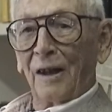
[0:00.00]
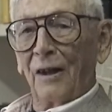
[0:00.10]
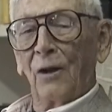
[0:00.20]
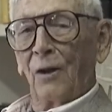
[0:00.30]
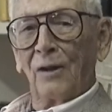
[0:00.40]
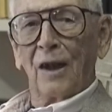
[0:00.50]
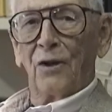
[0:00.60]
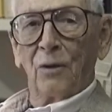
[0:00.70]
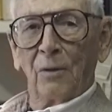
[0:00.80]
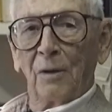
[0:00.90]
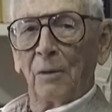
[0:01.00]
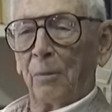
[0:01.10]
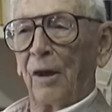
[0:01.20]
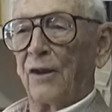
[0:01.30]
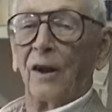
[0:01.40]
In the old days, you would you
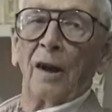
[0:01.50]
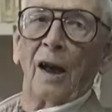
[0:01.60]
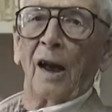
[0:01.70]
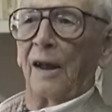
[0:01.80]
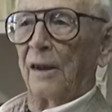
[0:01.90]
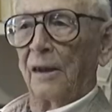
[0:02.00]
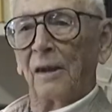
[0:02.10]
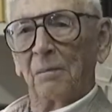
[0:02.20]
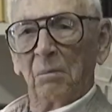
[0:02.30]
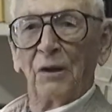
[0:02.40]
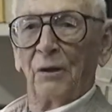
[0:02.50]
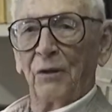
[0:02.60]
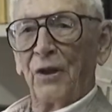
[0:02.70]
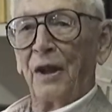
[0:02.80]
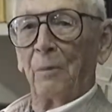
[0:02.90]
probably said hi, you know, you
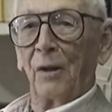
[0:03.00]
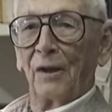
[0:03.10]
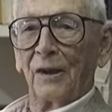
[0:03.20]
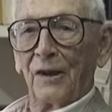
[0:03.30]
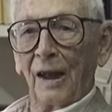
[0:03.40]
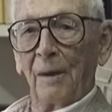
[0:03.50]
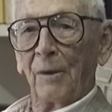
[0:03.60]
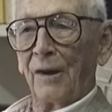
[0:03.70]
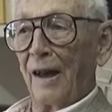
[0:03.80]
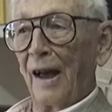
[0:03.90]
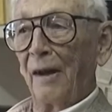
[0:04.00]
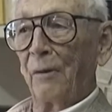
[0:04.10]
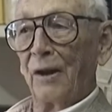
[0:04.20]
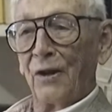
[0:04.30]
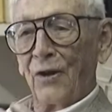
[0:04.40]
see him all the time. But now,
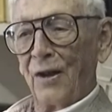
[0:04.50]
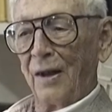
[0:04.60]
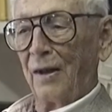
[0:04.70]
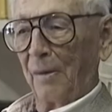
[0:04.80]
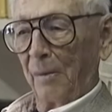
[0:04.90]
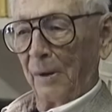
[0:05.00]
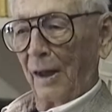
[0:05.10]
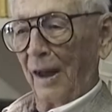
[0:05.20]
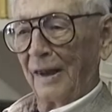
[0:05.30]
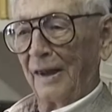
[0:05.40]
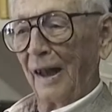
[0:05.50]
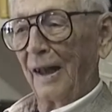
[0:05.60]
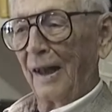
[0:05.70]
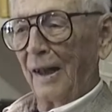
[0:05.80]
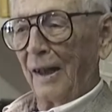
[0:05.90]
when you see somebody like that,
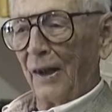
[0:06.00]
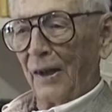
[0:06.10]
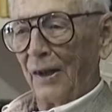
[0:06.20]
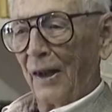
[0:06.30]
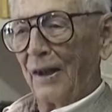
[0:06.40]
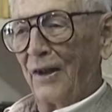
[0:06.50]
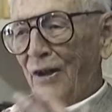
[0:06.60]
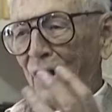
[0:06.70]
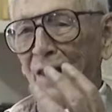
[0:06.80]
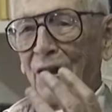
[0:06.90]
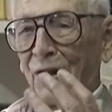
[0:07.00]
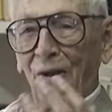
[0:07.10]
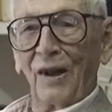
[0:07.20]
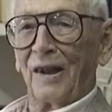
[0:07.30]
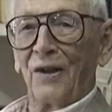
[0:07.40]
you say, Jesus,
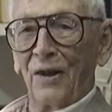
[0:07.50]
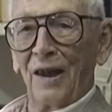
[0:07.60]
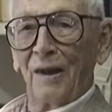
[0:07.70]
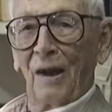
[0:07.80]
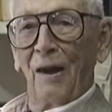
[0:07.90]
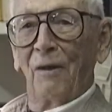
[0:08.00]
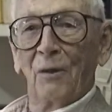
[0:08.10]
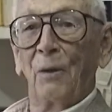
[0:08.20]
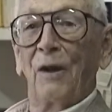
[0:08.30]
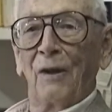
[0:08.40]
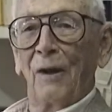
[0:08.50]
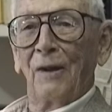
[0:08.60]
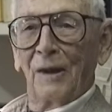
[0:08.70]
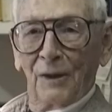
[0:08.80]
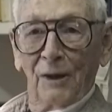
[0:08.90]
great to see you. How, what, how
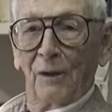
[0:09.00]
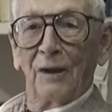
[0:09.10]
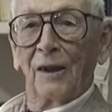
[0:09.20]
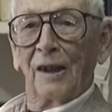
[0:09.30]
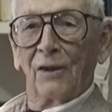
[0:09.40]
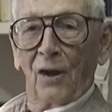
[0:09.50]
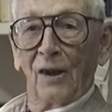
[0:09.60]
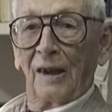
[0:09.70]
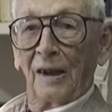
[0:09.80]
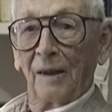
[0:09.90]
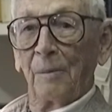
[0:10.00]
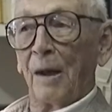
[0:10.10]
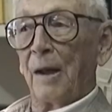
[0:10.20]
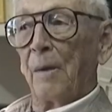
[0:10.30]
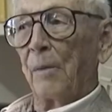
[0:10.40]
things? And you get talking, and
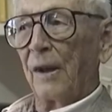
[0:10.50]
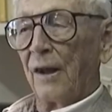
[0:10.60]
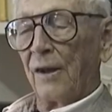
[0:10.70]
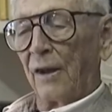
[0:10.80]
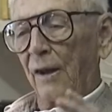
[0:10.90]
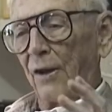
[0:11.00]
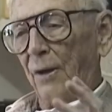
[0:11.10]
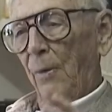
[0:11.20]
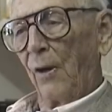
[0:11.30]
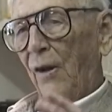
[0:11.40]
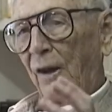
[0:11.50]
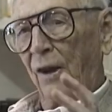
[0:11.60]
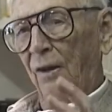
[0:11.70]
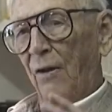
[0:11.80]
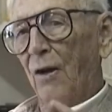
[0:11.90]
but it's a smaller
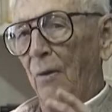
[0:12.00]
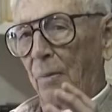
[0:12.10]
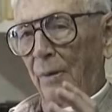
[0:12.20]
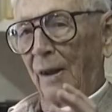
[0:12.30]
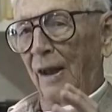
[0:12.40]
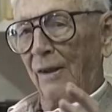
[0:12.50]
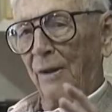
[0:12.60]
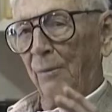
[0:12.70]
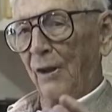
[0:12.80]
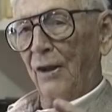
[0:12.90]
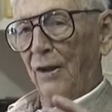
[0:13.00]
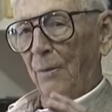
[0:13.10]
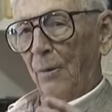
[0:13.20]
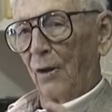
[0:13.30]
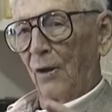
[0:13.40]
group now. It's a very
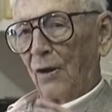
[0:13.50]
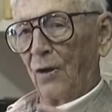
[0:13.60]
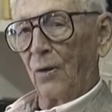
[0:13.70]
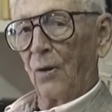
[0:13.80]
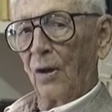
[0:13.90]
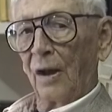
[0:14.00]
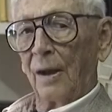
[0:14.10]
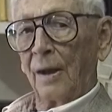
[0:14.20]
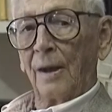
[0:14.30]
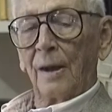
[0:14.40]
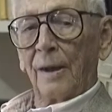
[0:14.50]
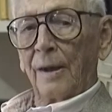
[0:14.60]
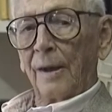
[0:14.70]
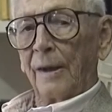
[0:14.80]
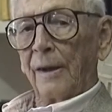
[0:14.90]
small core,
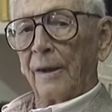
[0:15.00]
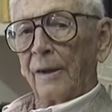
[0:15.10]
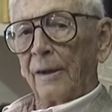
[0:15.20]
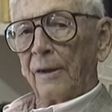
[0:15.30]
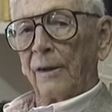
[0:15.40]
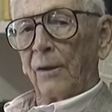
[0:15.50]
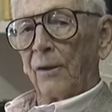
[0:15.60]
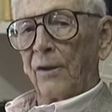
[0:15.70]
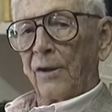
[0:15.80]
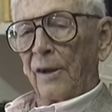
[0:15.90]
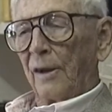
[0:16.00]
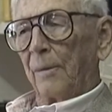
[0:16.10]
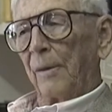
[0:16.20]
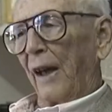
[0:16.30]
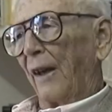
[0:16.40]
and you don't see
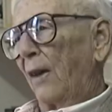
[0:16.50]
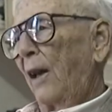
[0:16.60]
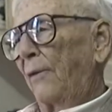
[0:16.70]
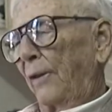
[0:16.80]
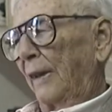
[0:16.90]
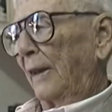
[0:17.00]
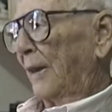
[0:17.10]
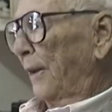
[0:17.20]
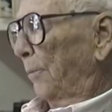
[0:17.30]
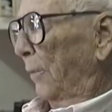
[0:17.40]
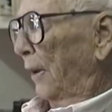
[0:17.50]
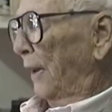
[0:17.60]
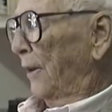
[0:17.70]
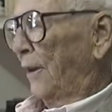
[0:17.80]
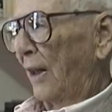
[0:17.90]
them that often. It's a bloody
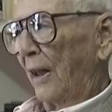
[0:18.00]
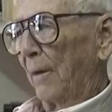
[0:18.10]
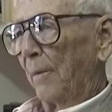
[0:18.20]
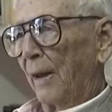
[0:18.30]
shame.